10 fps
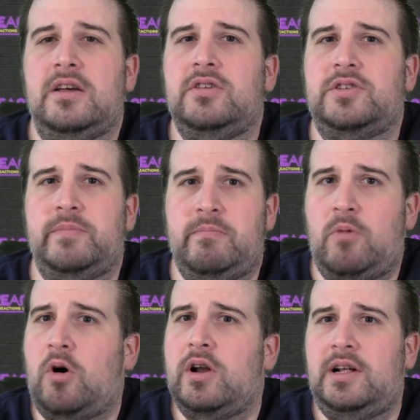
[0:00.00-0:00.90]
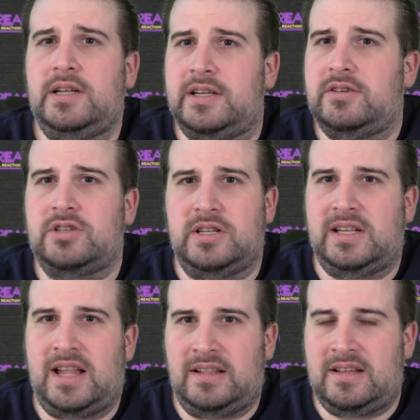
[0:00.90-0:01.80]
You should be mortal, and you
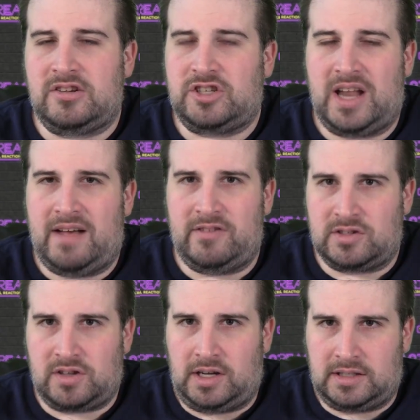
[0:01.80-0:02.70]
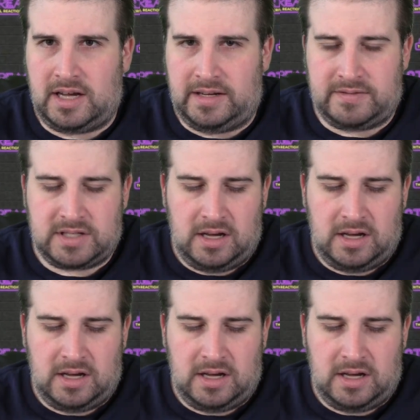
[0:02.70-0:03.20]
shouldn't have those long lives.